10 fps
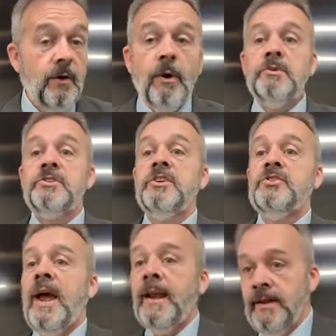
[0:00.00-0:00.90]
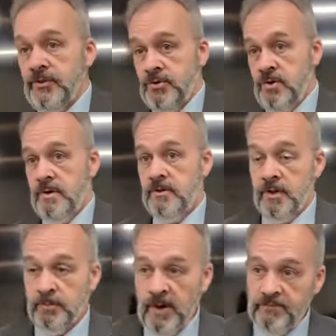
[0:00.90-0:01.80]
What was the challenge to
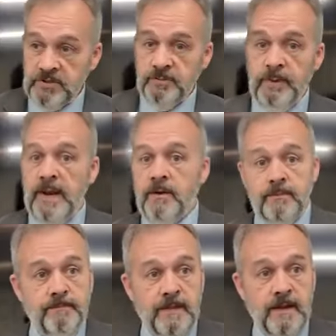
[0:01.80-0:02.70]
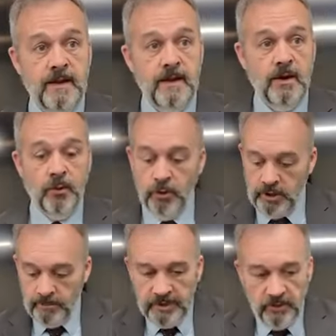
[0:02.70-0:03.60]
the prophets of Baal? We're
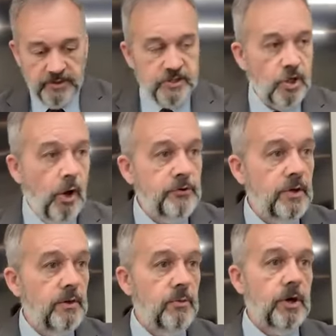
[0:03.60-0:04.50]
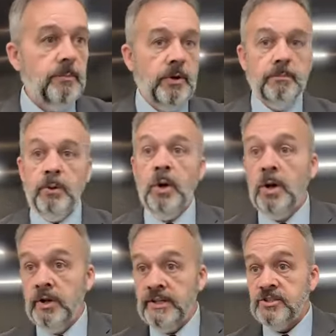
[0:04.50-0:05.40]
going to build this altar, we're going to put a
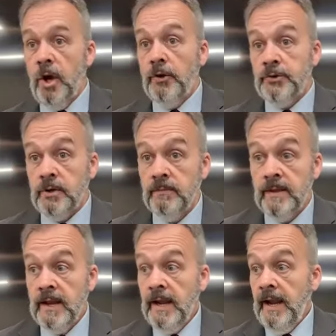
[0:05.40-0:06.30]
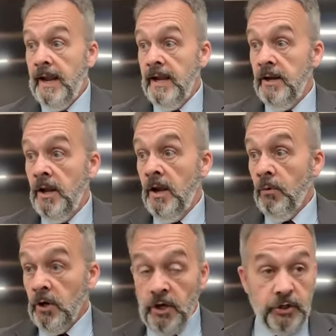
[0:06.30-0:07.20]
bowl on this altar, and
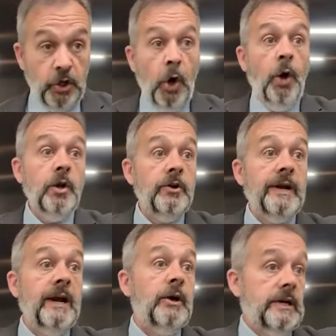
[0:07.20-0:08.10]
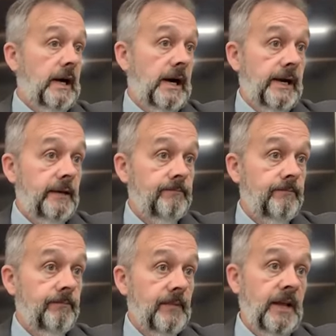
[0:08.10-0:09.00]
we're going to call on our God.
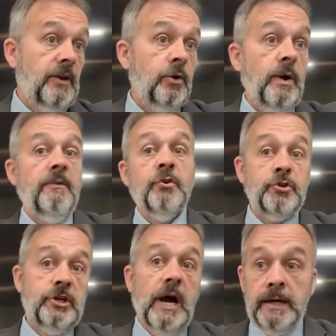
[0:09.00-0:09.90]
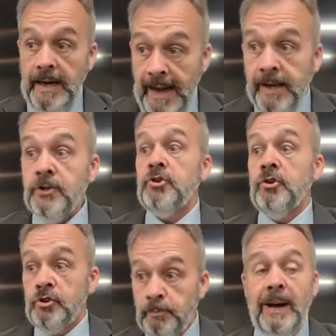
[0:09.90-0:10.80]
And whoever's God
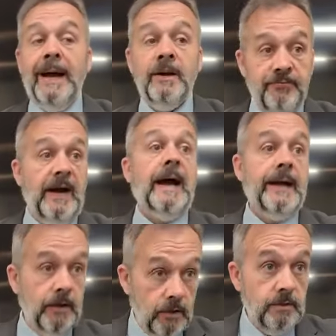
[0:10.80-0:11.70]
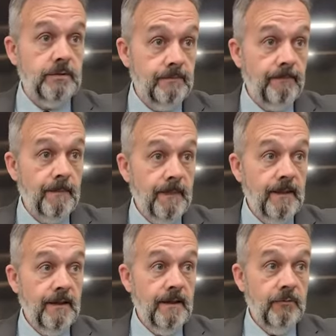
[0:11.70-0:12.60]
answers by fire
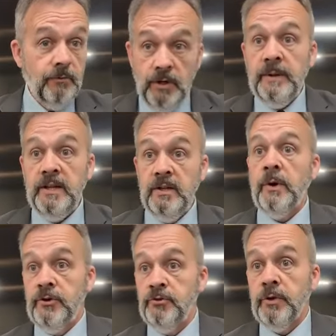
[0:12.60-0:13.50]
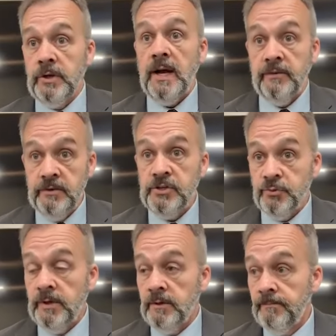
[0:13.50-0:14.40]
will be the one true God of
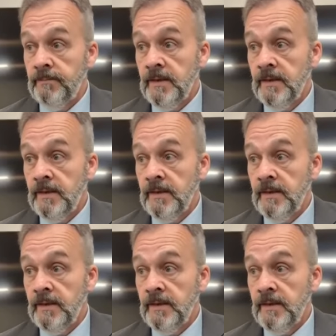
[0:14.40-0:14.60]
Israel.